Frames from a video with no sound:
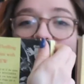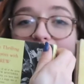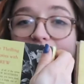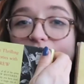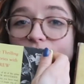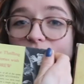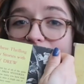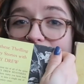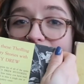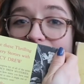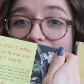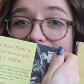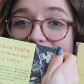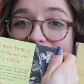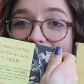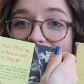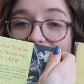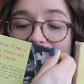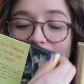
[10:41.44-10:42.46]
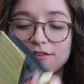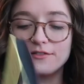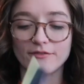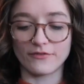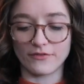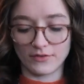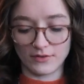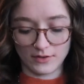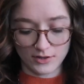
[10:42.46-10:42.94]
actually does
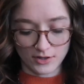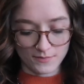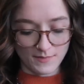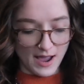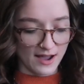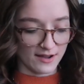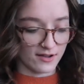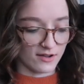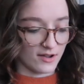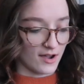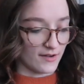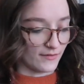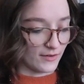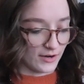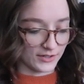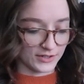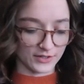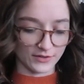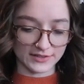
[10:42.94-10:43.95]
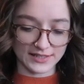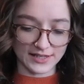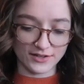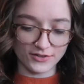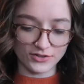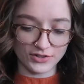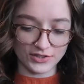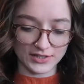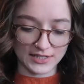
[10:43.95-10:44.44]
have the back cover. So it's
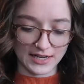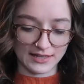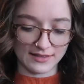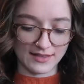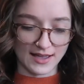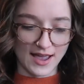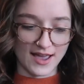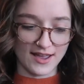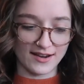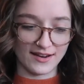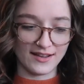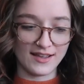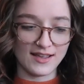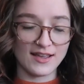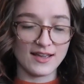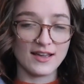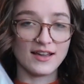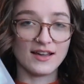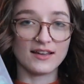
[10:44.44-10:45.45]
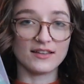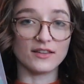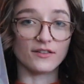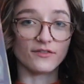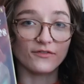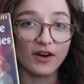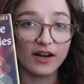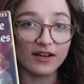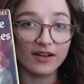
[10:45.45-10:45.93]
interesting that
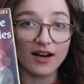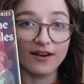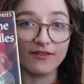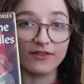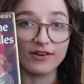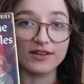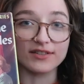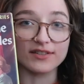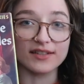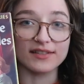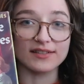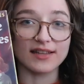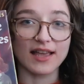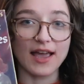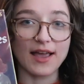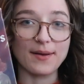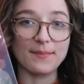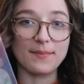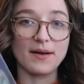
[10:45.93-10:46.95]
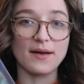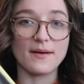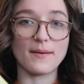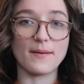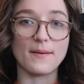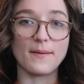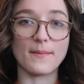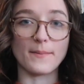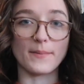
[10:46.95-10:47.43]
the front cover is the same,
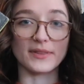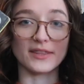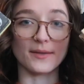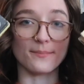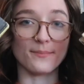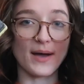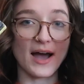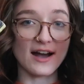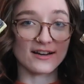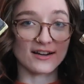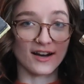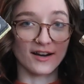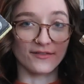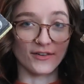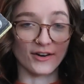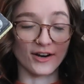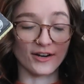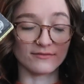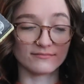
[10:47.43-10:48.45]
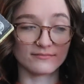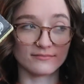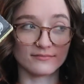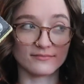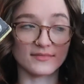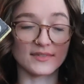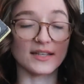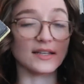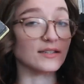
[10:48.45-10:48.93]
but the back cover
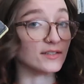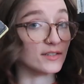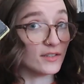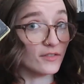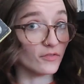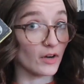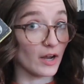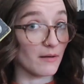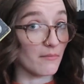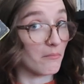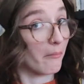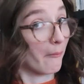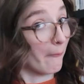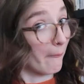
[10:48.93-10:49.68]
is different.